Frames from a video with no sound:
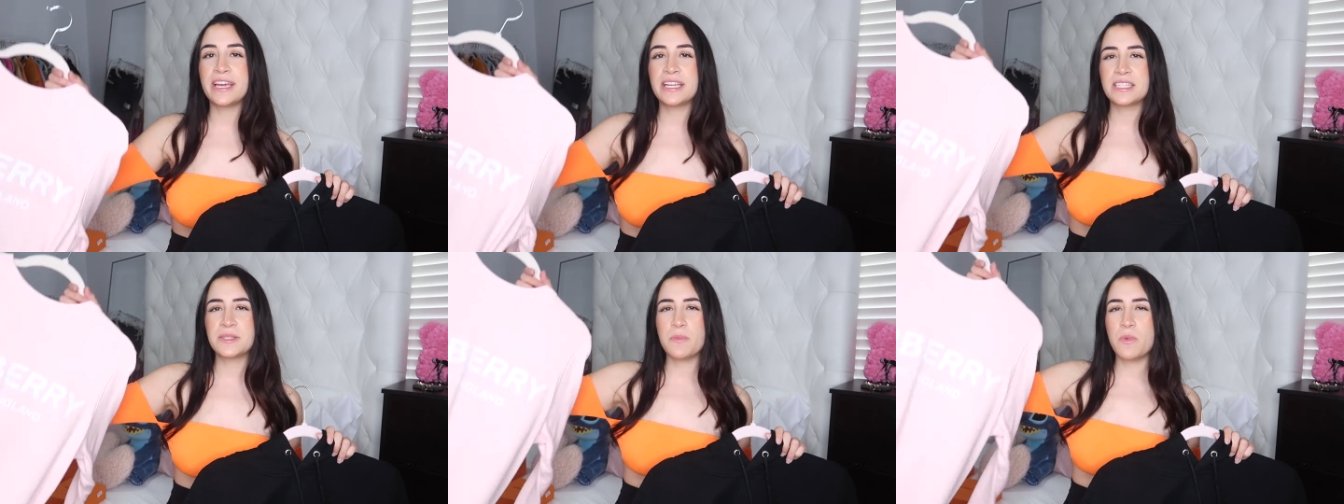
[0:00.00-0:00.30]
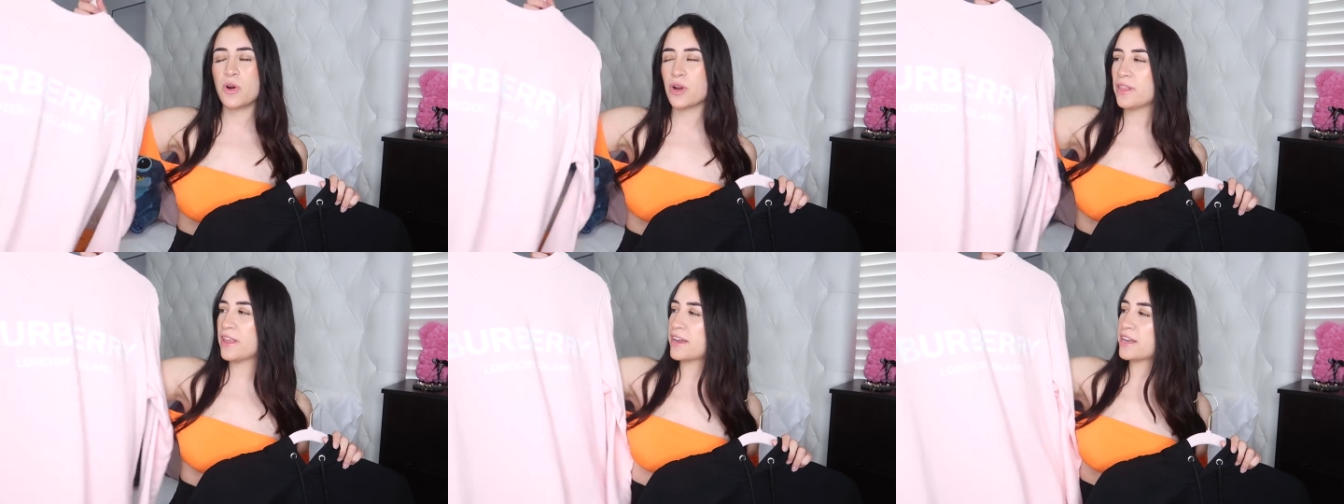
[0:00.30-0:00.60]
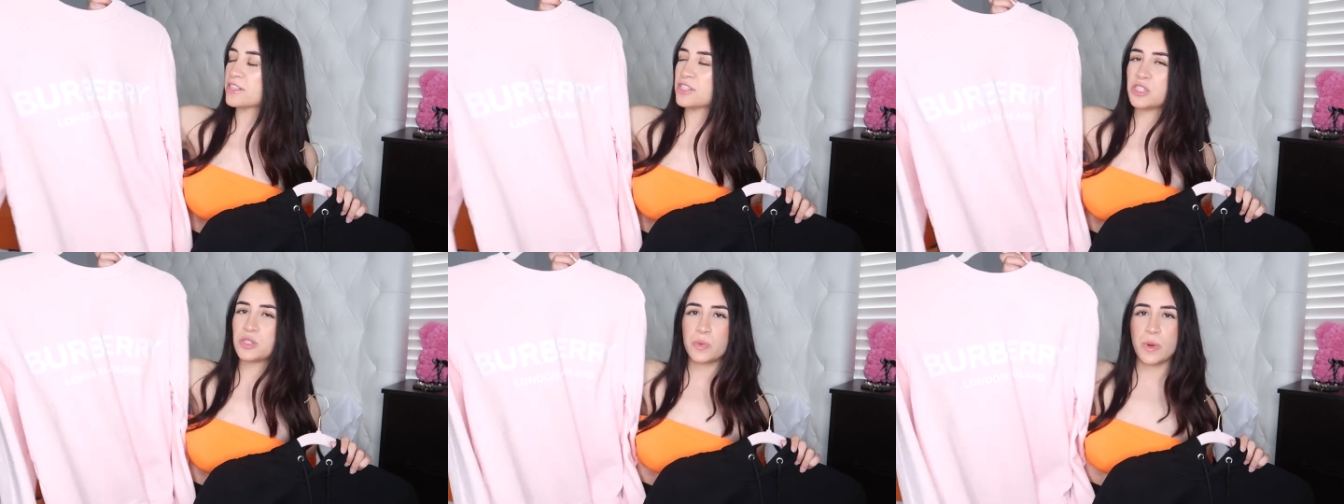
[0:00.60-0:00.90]
it's more like
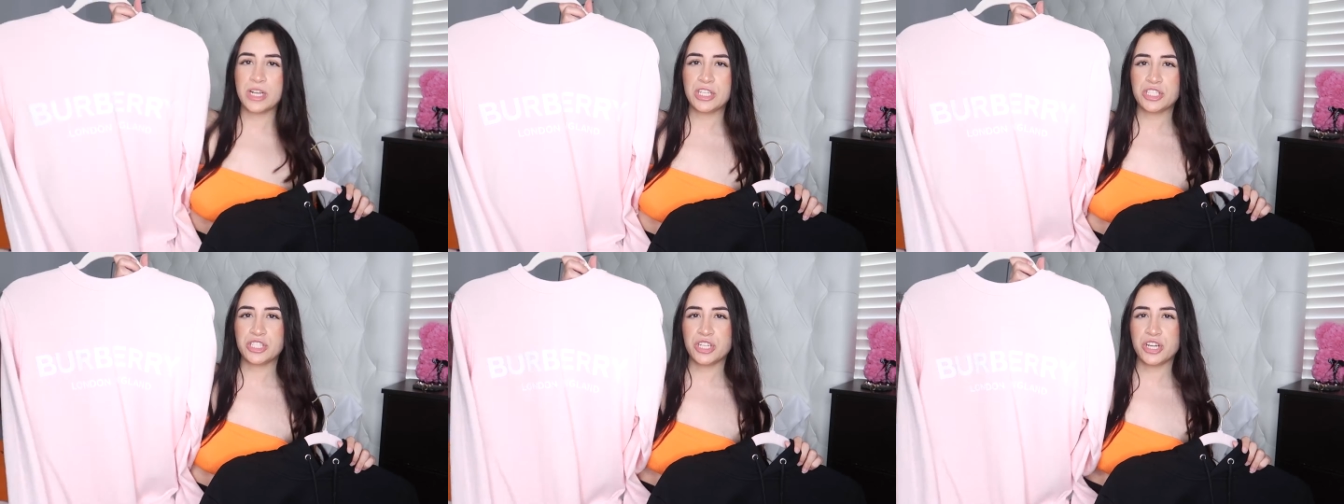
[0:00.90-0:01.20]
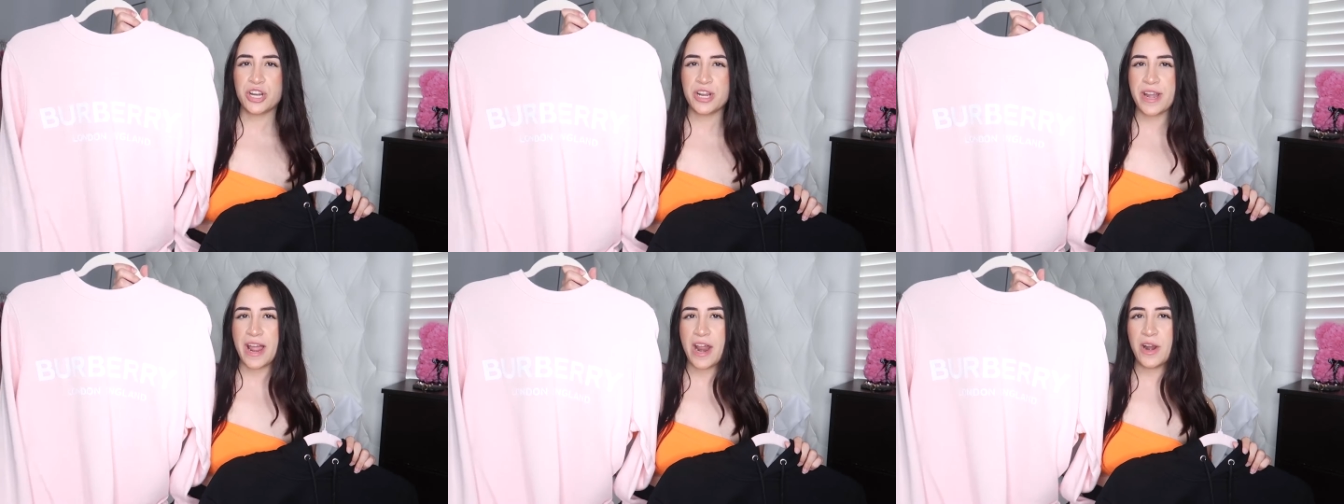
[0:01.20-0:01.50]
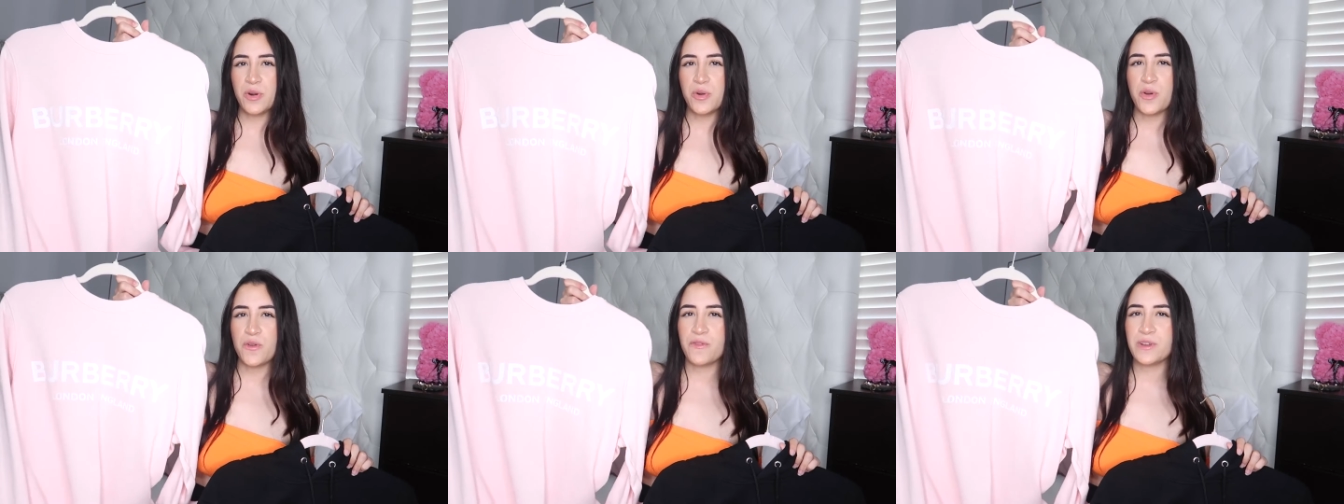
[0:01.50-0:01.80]
a sweatshirt and I
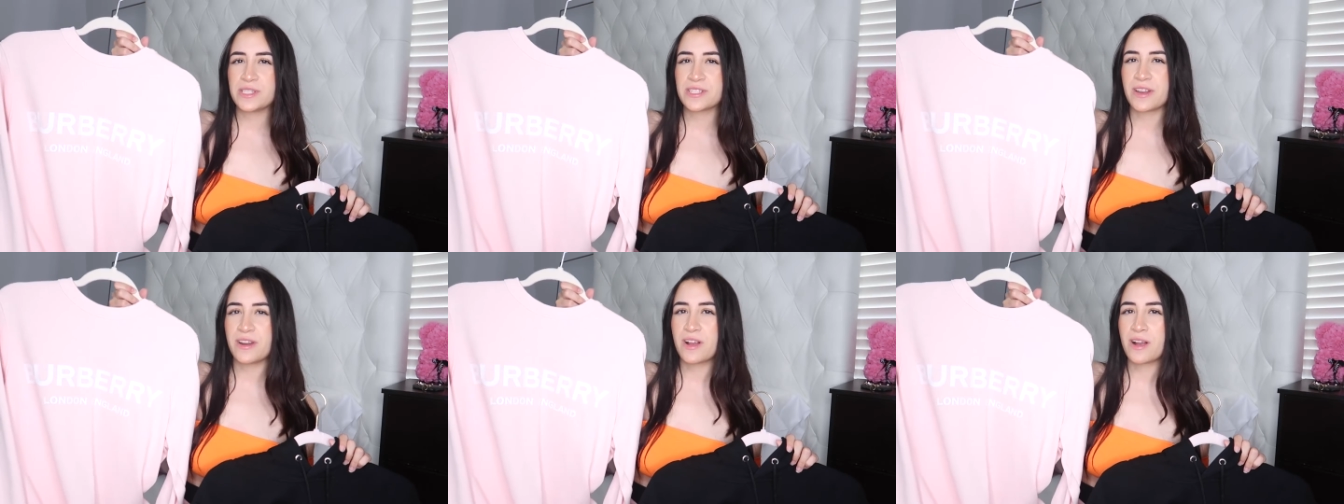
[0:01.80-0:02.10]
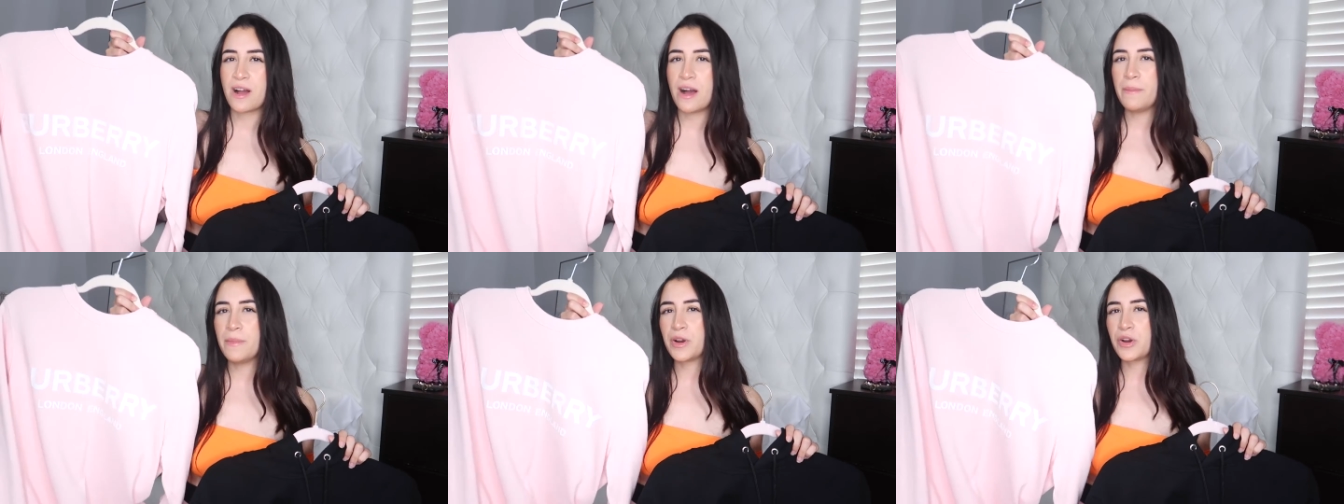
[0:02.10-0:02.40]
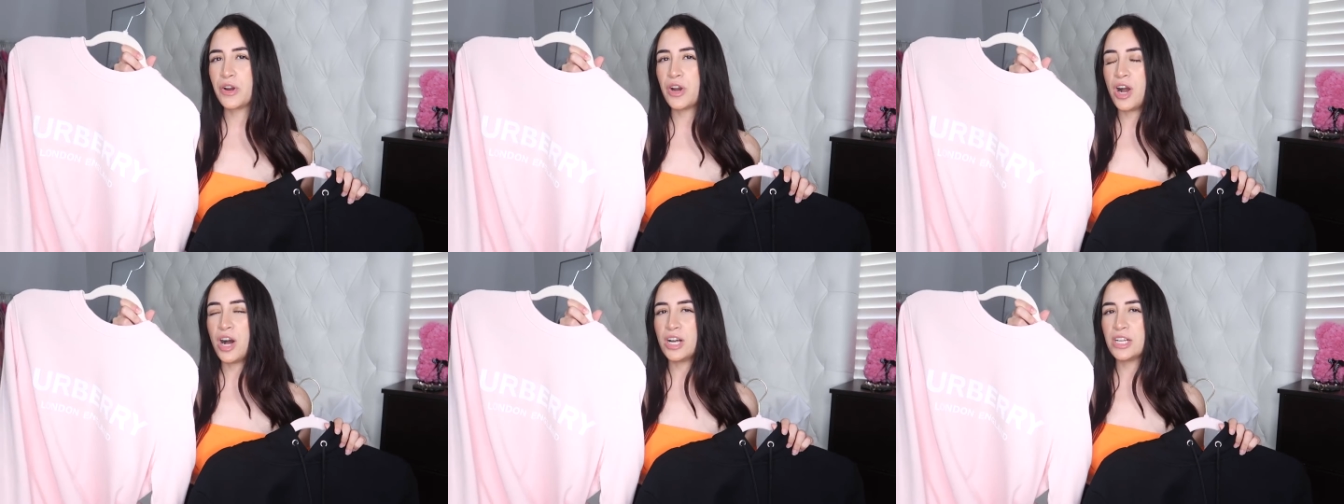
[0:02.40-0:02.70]
don't know if it's gonna come
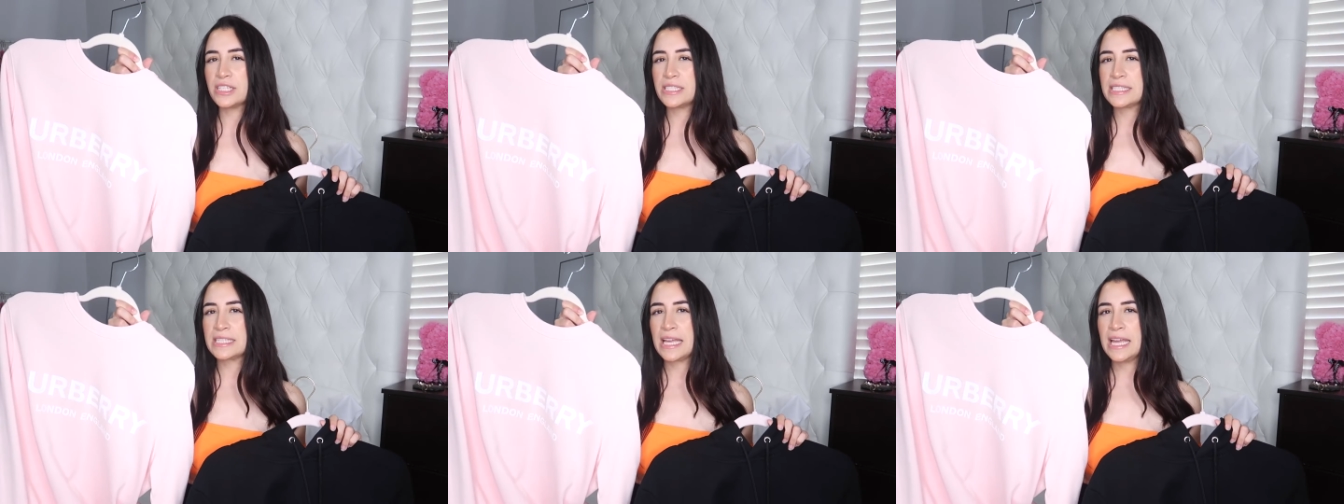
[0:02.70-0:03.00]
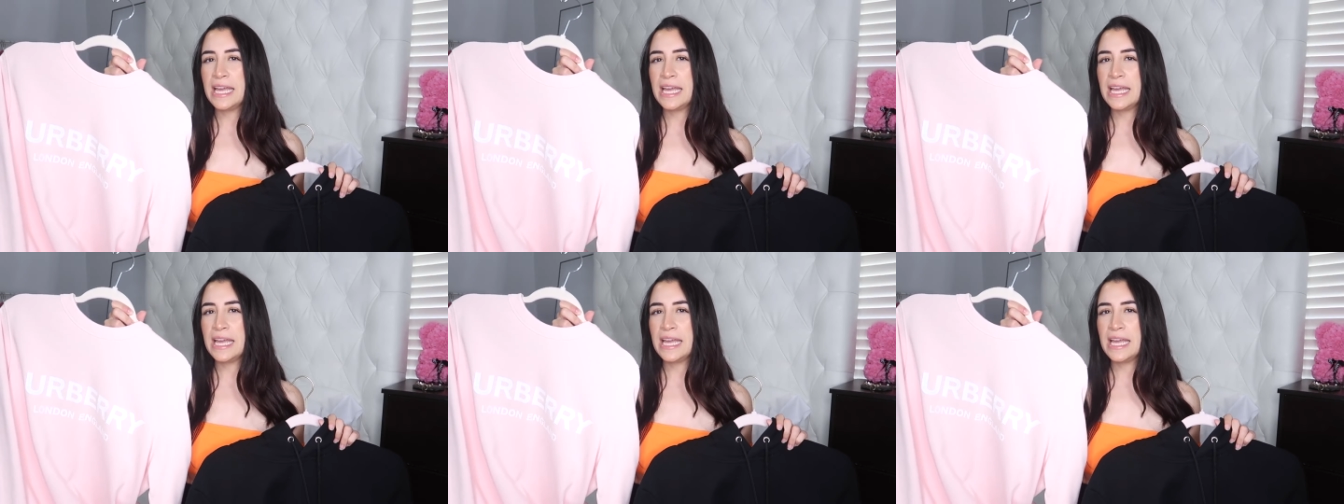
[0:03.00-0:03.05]
across